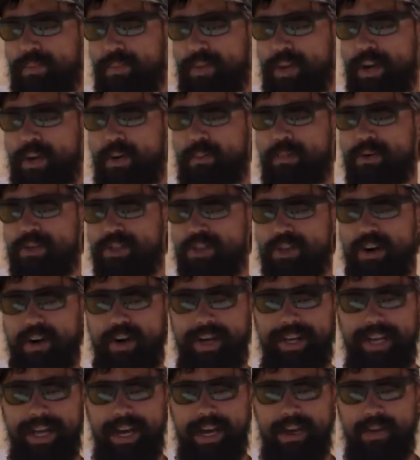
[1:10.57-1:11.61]
you know,
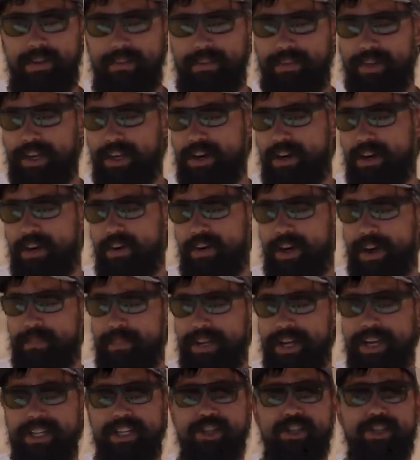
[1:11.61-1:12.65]
starting out, you know, I
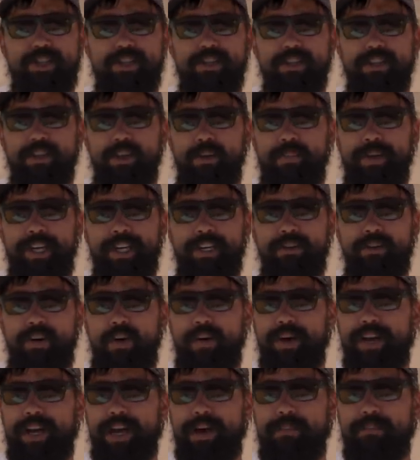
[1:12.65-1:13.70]
mean, I did shoot a little bit
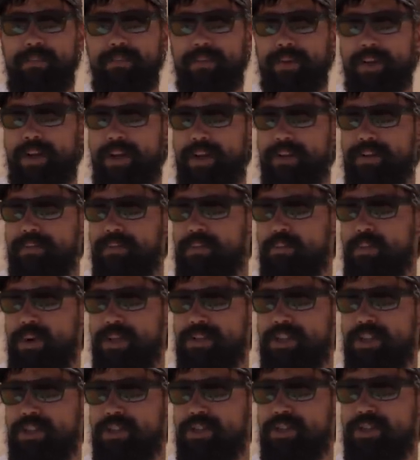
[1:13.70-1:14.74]
growing up. You know,
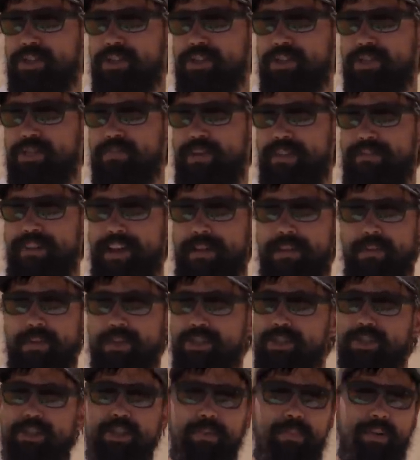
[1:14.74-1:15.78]
my family
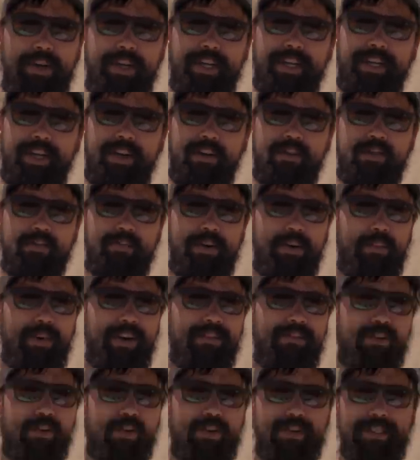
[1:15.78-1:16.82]
wasn't super into guns, but
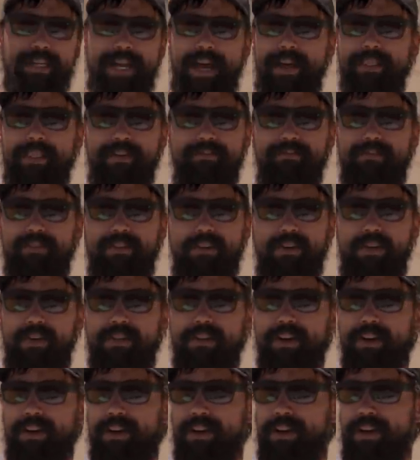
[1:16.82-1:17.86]
we of course had them for
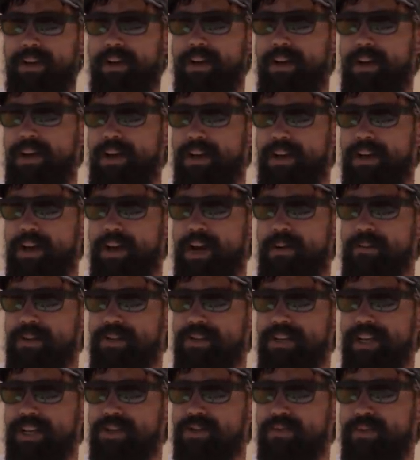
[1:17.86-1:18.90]
all the common
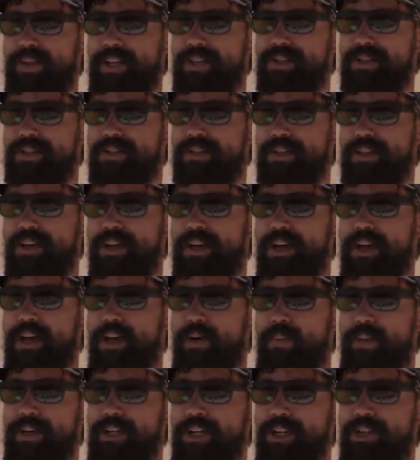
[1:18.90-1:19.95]
sense reasons.
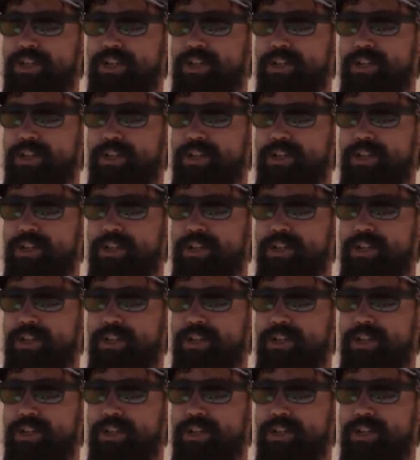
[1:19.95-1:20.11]
We did